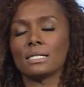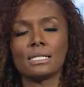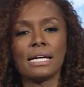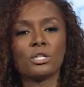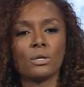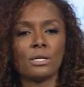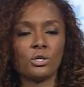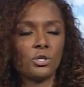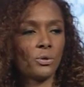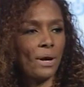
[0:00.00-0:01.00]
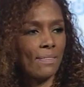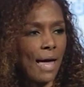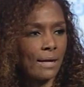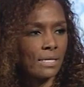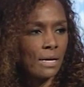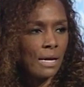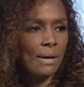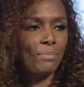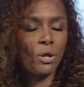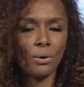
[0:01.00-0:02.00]
essential in ensuring that
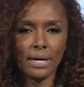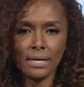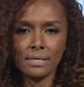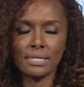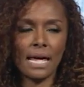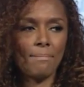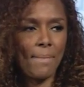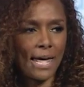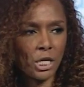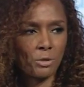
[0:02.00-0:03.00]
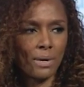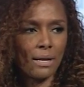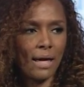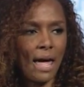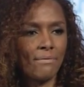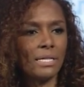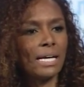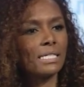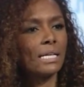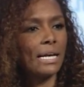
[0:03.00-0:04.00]
employees and management have a
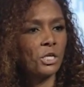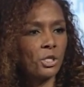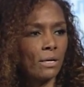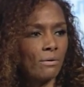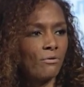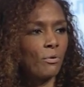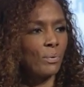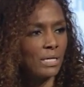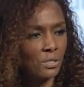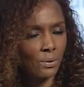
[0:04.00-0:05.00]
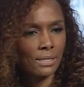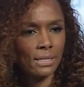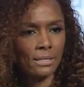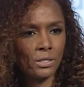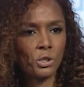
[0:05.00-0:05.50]
destination for resources,